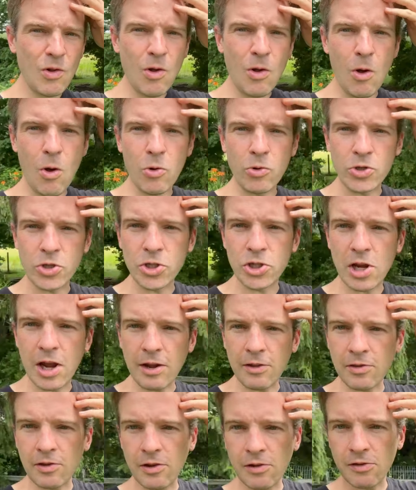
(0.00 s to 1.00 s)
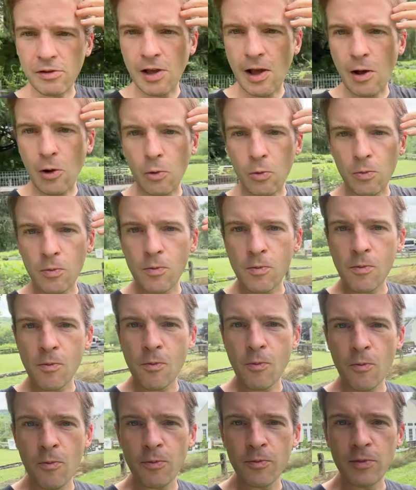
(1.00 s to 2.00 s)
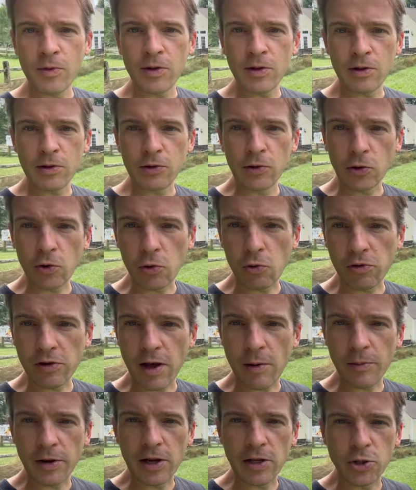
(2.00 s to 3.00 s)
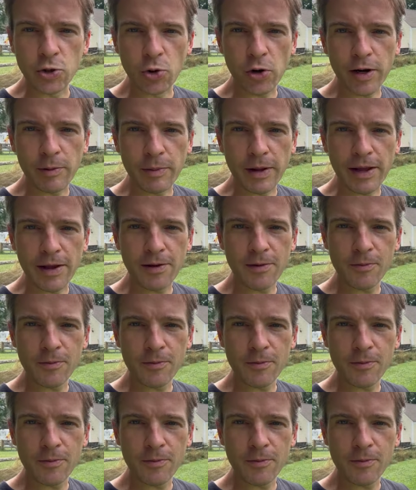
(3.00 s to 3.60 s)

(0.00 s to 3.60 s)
Oh, check this out. Look who's coming to join me.